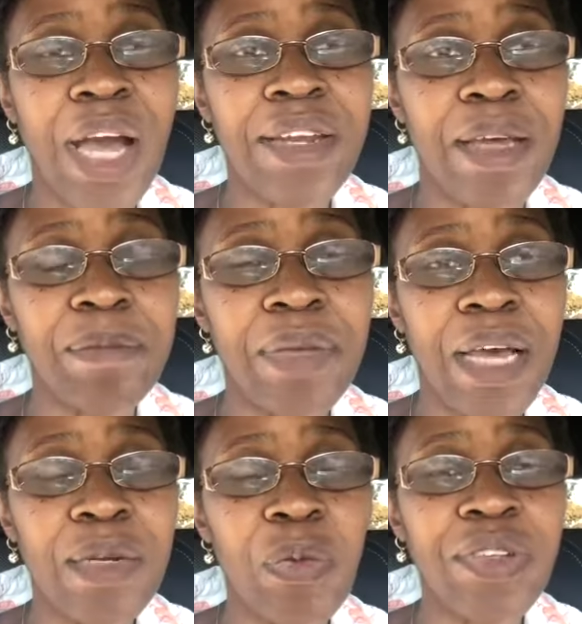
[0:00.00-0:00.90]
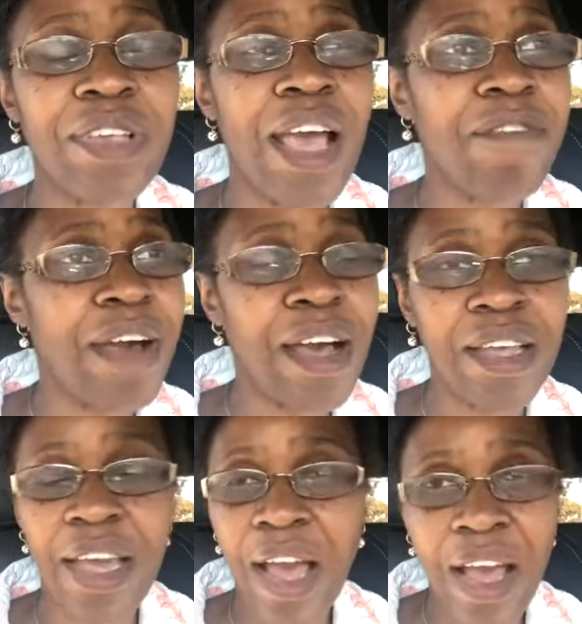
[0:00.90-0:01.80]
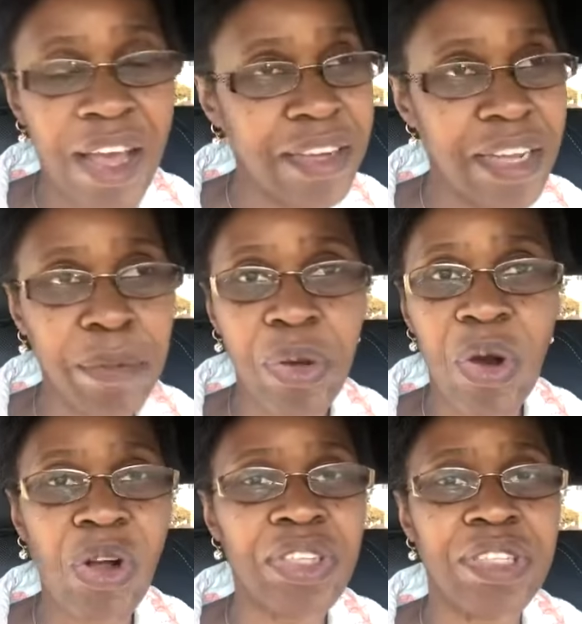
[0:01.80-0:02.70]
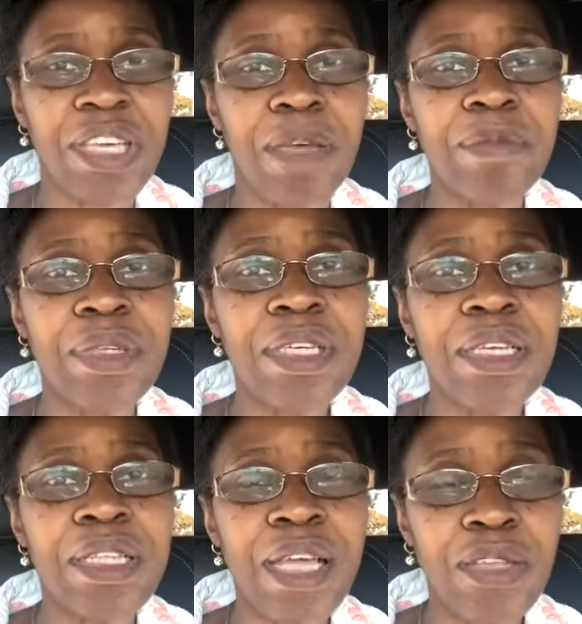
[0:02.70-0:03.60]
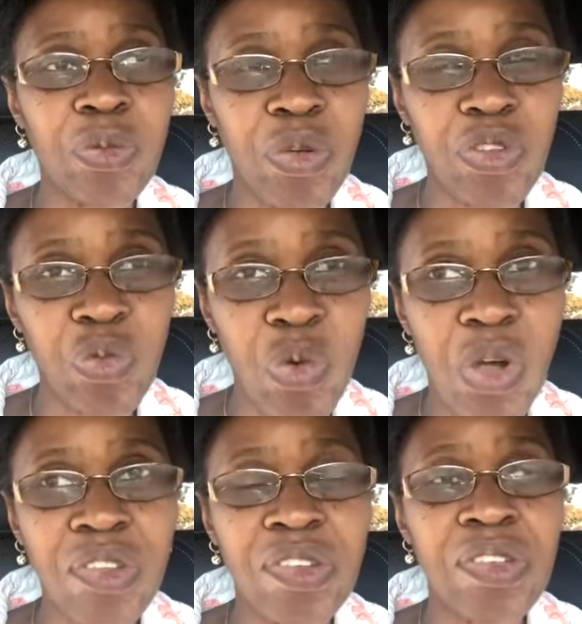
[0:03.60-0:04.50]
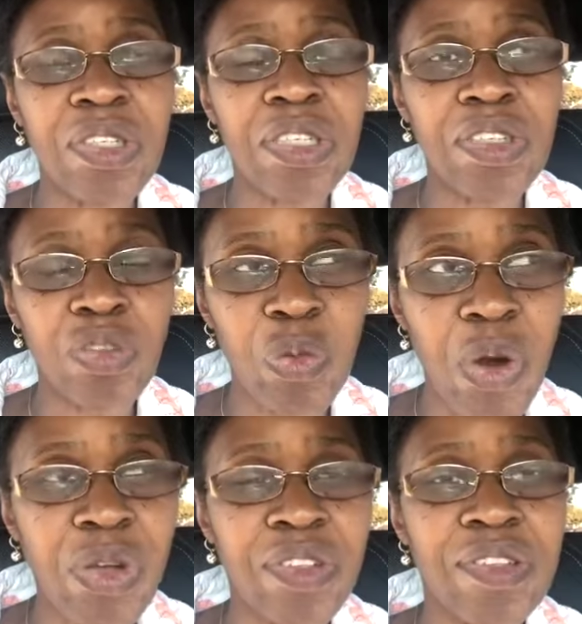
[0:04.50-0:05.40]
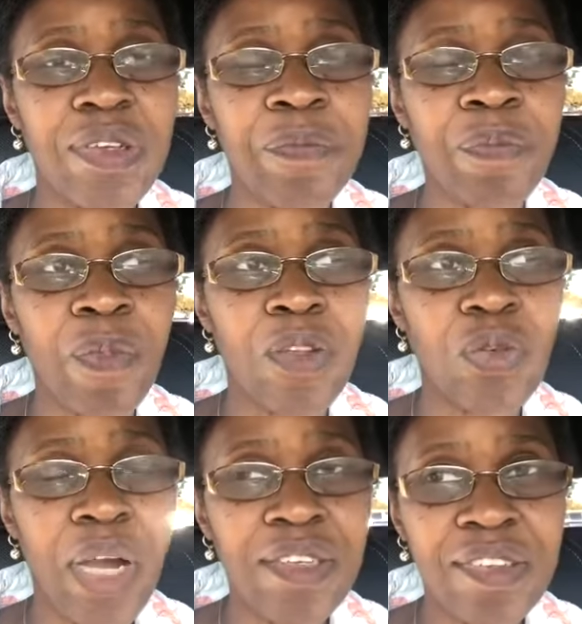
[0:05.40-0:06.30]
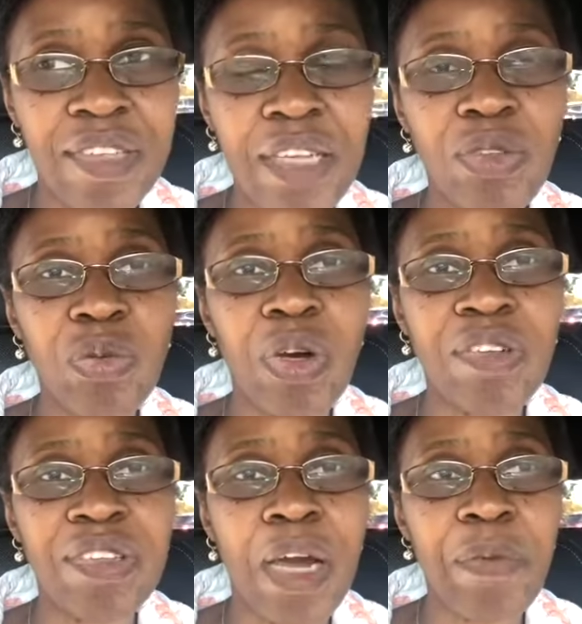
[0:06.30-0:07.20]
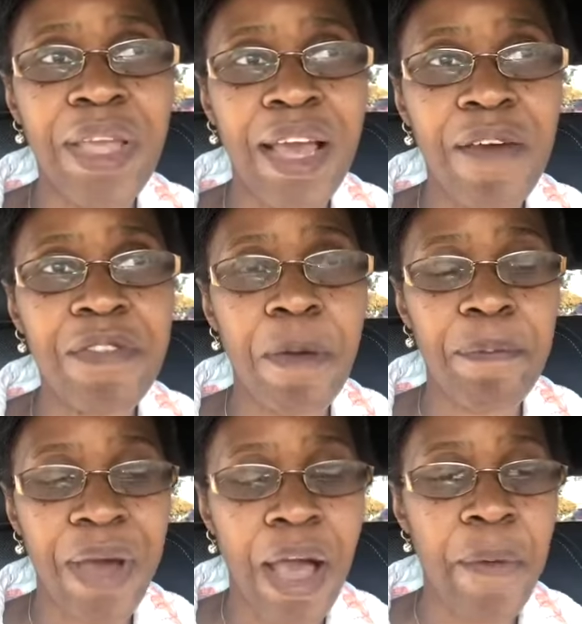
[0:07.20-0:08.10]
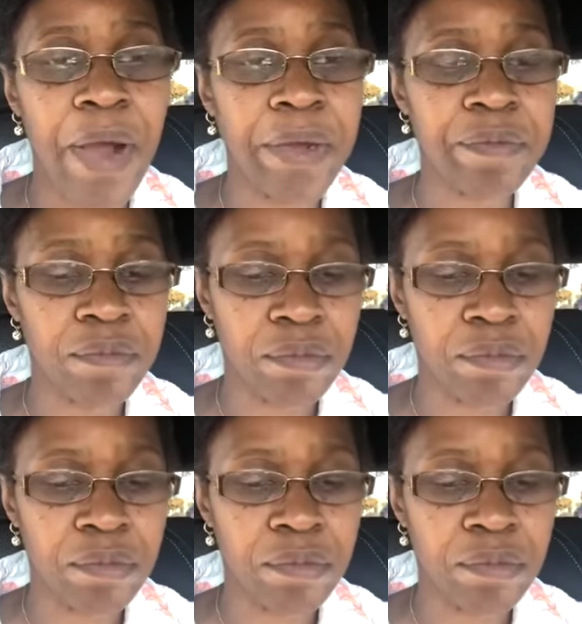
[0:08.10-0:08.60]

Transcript: Adam, and whatever Adam called them, that was what it was. So I said to us that we have the power